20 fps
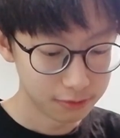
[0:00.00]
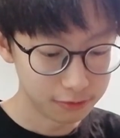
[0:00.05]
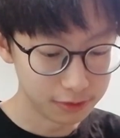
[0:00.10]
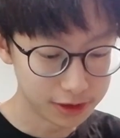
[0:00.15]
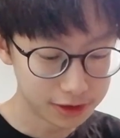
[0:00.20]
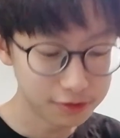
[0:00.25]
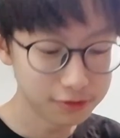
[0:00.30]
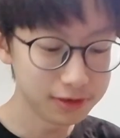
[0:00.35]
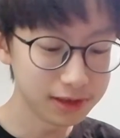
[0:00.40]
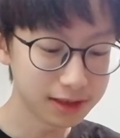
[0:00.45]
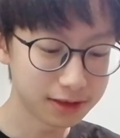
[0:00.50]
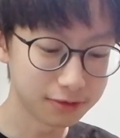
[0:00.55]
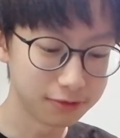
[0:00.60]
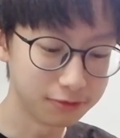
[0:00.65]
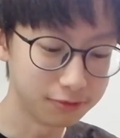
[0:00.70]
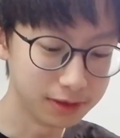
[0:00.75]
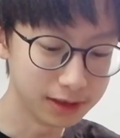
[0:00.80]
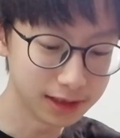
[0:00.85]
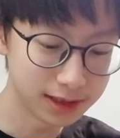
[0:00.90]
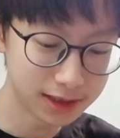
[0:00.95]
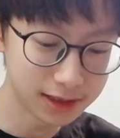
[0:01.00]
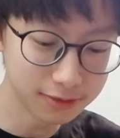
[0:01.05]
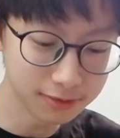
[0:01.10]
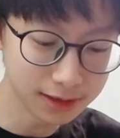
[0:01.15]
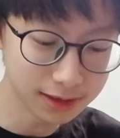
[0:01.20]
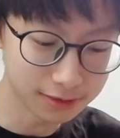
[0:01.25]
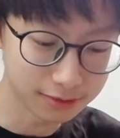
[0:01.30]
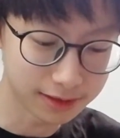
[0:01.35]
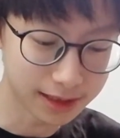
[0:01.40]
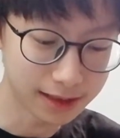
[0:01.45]
We still need
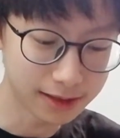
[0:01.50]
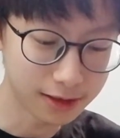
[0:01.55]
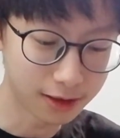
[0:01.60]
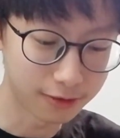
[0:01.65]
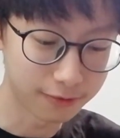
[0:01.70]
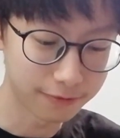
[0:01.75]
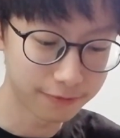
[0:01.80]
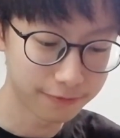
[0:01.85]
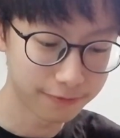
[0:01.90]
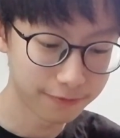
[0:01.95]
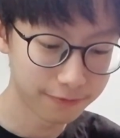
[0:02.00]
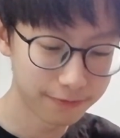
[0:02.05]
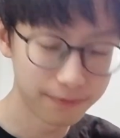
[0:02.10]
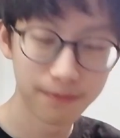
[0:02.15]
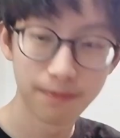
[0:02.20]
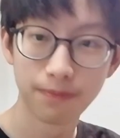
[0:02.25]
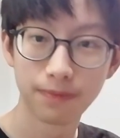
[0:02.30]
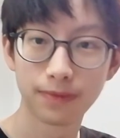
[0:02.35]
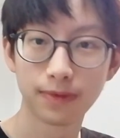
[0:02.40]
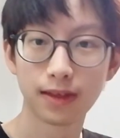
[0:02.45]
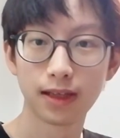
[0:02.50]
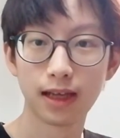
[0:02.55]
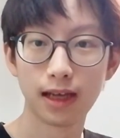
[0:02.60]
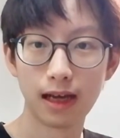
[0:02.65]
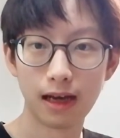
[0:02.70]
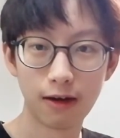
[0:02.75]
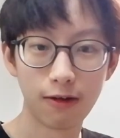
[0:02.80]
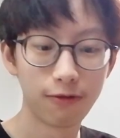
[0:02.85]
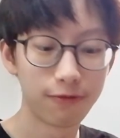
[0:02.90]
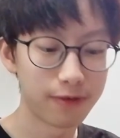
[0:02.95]
to get rid of
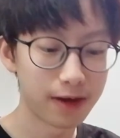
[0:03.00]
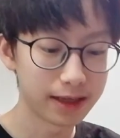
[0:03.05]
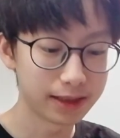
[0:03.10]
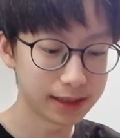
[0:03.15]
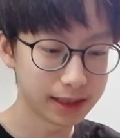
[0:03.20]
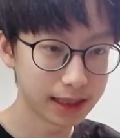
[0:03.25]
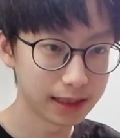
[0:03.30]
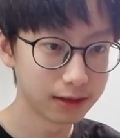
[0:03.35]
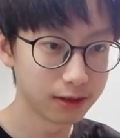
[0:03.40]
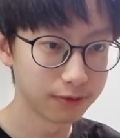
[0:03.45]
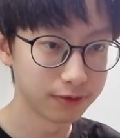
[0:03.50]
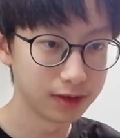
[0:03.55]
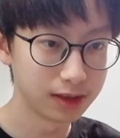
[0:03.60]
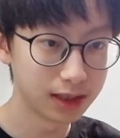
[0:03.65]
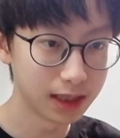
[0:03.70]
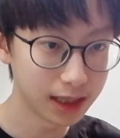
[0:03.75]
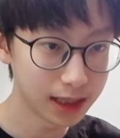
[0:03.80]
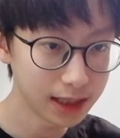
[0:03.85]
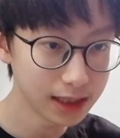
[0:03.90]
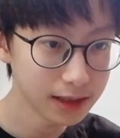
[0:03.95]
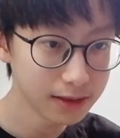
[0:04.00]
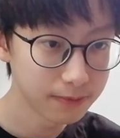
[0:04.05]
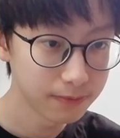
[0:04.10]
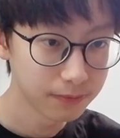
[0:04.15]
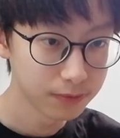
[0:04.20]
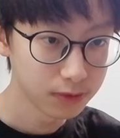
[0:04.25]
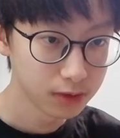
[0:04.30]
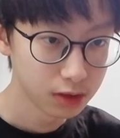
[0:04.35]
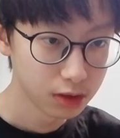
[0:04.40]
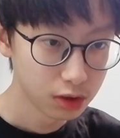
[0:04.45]
alpha at the end of the day.
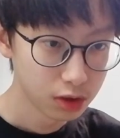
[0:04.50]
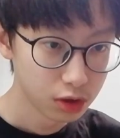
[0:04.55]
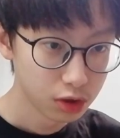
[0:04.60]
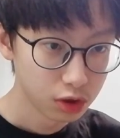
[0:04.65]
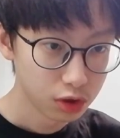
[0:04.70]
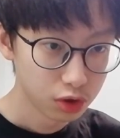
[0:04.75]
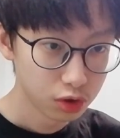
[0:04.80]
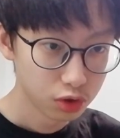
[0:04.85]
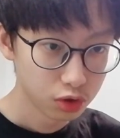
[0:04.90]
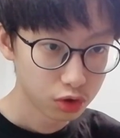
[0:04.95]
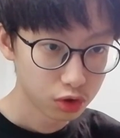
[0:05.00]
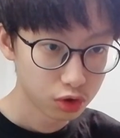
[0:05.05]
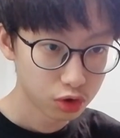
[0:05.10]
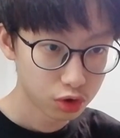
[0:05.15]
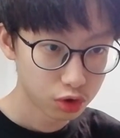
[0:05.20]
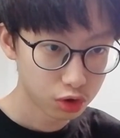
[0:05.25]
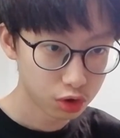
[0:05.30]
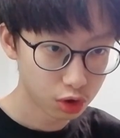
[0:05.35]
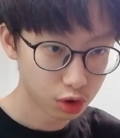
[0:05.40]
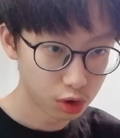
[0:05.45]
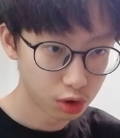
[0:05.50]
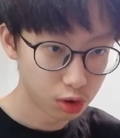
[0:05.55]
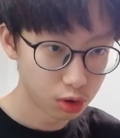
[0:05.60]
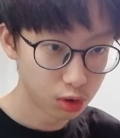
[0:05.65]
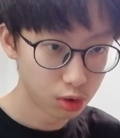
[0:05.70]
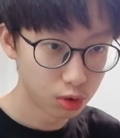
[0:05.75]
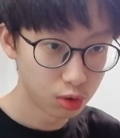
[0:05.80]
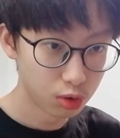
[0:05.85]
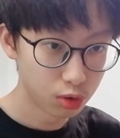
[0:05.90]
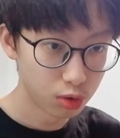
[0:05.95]

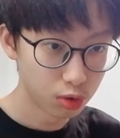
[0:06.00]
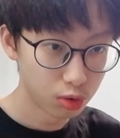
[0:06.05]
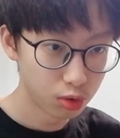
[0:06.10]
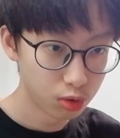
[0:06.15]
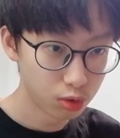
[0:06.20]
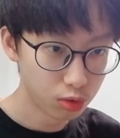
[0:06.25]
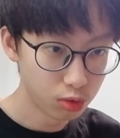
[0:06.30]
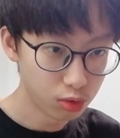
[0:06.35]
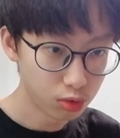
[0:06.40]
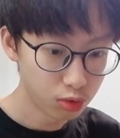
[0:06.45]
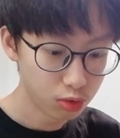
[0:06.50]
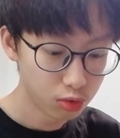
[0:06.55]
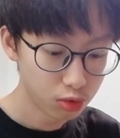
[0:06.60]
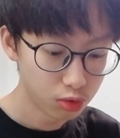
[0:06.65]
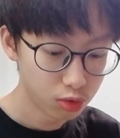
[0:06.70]
So,